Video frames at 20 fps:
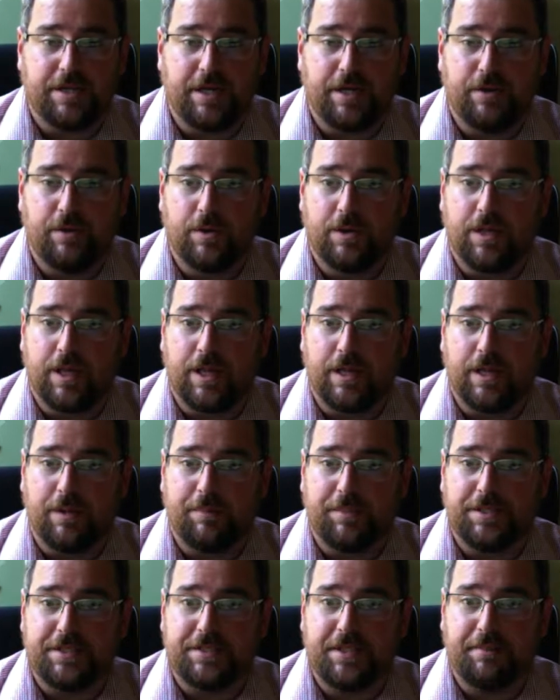I know a lot of
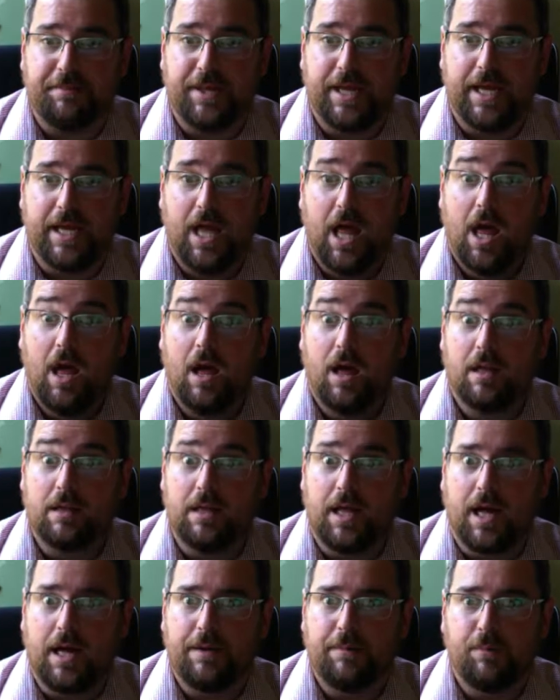companies that pay a
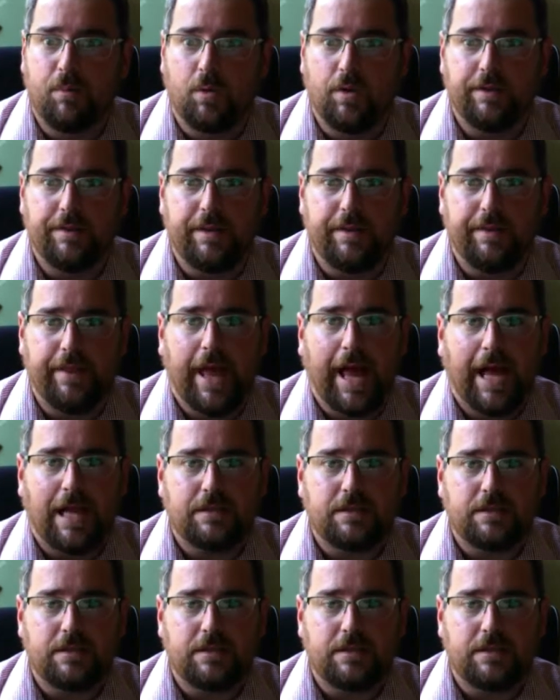lot more than that.